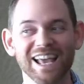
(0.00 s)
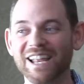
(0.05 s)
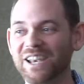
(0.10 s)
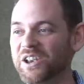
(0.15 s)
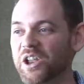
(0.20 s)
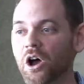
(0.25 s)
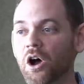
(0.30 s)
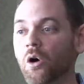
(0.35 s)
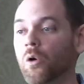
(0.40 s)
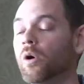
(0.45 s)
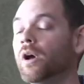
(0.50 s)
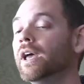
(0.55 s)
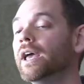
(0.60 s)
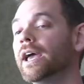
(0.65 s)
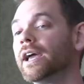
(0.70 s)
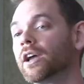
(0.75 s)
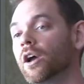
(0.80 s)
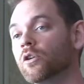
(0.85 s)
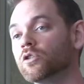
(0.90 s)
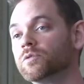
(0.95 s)
No.
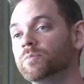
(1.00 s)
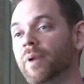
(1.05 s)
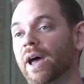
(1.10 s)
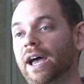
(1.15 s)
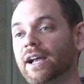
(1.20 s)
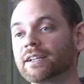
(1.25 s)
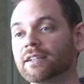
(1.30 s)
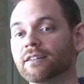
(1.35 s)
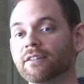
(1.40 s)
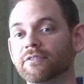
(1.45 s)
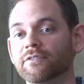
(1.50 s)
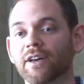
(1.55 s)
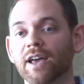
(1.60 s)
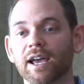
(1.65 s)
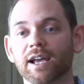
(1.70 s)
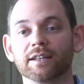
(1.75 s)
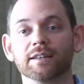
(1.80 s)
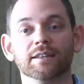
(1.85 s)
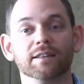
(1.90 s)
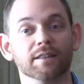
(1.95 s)
It goes back to the
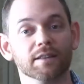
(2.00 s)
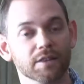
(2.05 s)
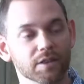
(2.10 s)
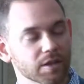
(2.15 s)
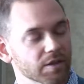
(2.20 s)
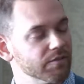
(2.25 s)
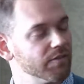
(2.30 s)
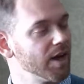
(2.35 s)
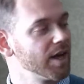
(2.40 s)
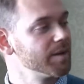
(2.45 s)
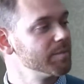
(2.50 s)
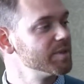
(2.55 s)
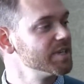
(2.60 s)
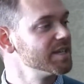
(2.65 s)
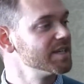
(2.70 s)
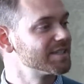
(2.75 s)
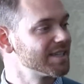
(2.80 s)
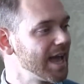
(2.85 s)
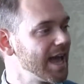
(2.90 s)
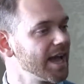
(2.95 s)
fact that the vitamin
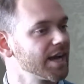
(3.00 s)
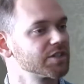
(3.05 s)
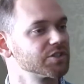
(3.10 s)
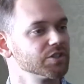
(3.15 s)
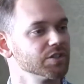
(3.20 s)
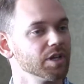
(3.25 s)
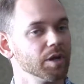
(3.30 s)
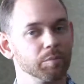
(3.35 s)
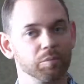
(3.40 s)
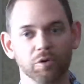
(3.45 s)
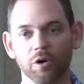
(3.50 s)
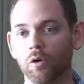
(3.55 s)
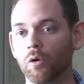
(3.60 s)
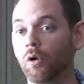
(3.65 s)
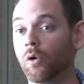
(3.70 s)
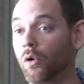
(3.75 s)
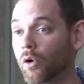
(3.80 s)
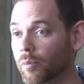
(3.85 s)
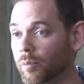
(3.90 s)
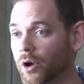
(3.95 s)
D is actually a
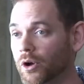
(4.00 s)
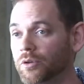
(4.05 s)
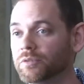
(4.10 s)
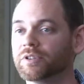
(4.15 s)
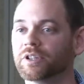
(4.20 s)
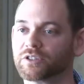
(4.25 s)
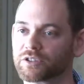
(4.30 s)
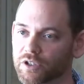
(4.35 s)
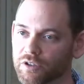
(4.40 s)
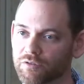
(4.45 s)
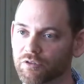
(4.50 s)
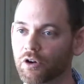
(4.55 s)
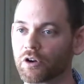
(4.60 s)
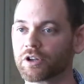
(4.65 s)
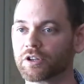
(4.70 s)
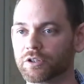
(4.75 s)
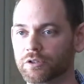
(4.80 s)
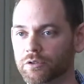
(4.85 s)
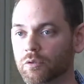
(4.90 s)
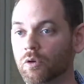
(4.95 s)
prohormone that's
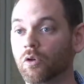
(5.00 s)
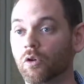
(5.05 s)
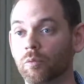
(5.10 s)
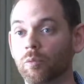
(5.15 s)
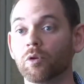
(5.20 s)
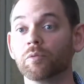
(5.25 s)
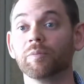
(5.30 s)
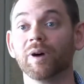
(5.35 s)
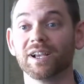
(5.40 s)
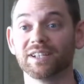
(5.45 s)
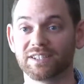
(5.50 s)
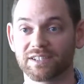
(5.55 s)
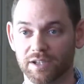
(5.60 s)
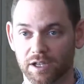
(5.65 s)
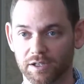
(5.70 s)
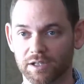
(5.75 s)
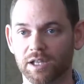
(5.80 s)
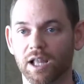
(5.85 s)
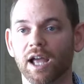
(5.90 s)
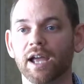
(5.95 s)
converted into a hormone by
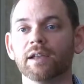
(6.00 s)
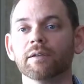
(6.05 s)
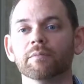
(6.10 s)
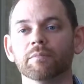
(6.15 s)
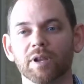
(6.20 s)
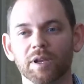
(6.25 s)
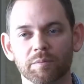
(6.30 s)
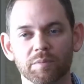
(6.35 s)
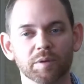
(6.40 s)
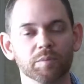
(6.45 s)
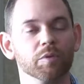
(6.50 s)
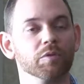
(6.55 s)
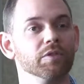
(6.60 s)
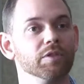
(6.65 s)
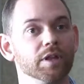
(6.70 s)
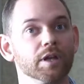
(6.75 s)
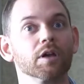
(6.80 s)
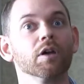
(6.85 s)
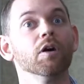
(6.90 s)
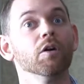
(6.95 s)
sunlight. Many people
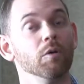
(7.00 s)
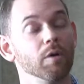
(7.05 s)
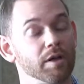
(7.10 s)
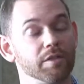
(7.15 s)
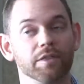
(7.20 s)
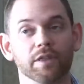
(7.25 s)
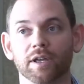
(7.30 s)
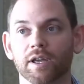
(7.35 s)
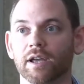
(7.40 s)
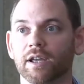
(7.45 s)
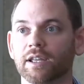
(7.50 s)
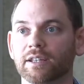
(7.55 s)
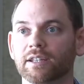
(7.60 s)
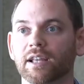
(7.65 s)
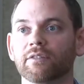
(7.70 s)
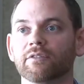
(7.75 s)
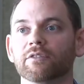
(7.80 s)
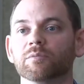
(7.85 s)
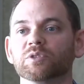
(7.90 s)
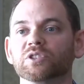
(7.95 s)
think, oh, I think I get
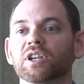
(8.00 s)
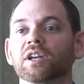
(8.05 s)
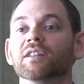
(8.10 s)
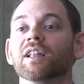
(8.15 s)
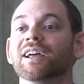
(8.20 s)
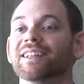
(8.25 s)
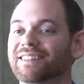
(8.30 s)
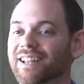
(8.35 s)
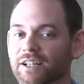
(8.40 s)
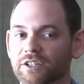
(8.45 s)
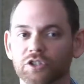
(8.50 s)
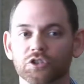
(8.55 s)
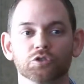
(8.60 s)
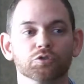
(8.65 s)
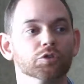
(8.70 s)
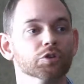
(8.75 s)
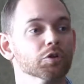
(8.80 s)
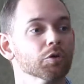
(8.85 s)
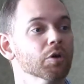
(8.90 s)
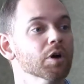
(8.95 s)
that from sunlight. That's
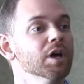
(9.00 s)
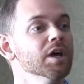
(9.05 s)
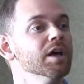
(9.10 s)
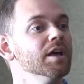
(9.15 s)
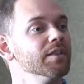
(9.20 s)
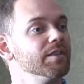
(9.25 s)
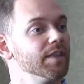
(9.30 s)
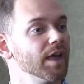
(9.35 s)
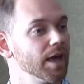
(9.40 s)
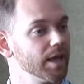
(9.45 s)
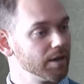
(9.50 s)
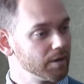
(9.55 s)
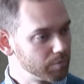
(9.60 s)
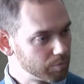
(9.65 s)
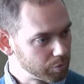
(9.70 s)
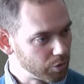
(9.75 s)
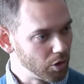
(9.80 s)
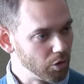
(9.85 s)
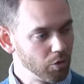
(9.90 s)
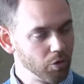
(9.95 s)
true. That
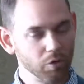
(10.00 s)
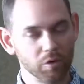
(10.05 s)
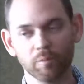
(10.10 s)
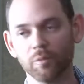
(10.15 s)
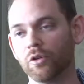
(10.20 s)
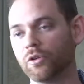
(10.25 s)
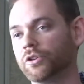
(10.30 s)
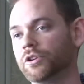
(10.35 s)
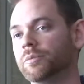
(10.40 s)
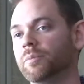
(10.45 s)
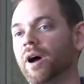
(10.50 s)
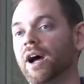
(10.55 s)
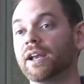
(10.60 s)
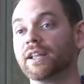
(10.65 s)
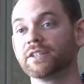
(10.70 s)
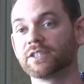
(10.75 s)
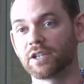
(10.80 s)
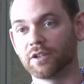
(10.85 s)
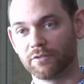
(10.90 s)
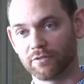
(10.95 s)
prohormone in your body
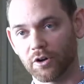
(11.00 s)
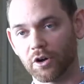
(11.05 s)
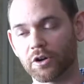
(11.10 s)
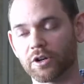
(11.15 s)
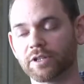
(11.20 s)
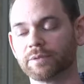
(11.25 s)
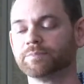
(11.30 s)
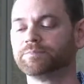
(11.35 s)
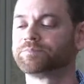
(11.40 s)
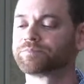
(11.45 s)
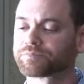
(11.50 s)
is converted.